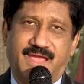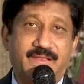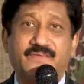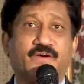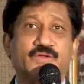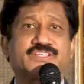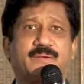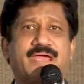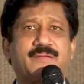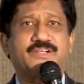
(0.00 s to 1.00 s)
And the fourth
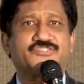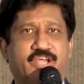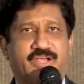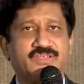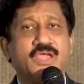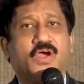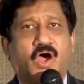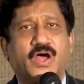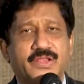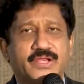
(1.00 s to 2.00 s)
commandment says,
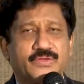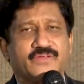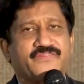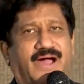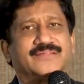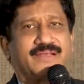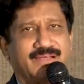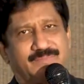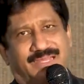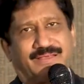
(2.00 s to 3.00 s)
honor your father
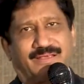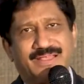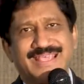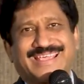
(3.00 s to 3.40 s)
and mother.